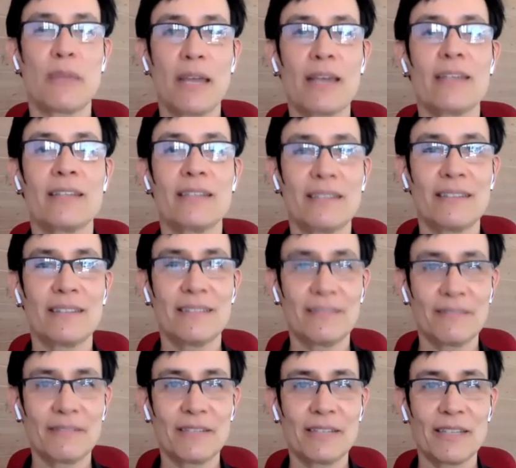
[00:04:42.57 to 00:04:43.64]
that,
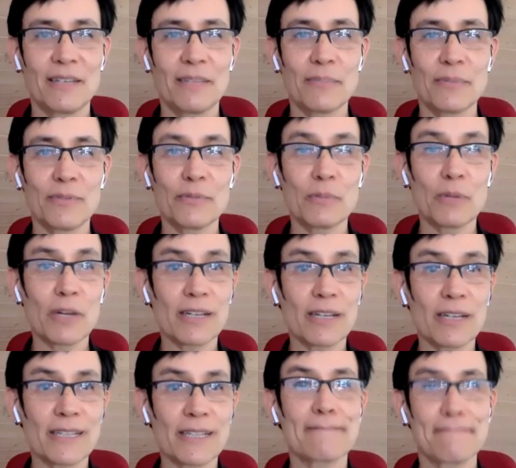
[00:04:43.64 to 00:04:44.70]
improve
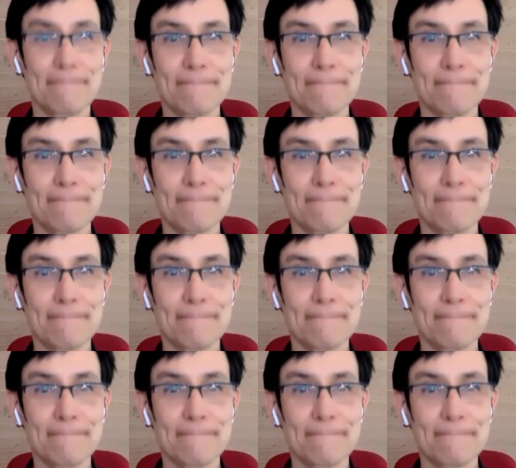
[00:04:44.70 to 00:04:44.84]
products.